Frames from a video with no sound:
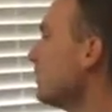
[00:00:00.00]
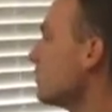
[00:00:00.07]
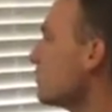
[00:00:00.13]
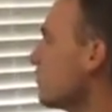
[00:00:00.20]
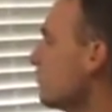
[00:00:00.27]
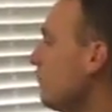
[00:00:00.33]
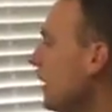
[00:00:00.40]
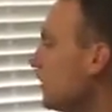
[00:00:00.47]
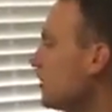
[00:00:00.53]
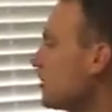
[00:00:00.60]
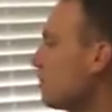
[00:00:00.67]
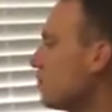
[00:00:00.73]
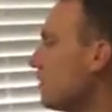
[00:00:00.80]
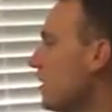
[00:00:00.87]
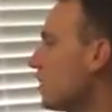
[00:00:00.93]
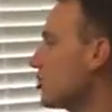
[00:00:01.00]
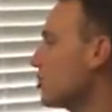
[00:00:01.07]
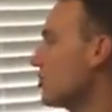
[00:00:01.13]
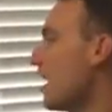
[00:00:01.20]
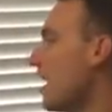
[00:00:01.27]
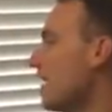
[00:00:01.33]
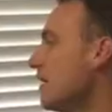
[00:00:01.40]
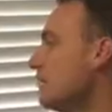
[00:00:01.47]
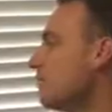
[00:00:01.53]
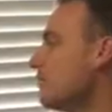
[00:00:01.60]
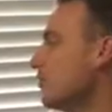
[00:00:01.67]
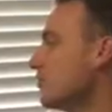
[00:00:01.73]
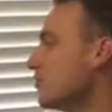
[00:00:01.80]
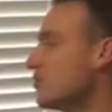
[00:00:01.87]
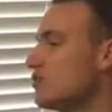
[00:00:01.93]
So factors of production are
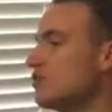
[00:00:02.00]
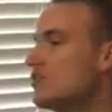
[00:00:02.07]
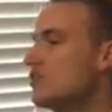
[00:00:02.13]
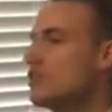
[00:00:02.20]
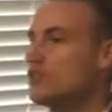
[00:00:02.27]
inputs.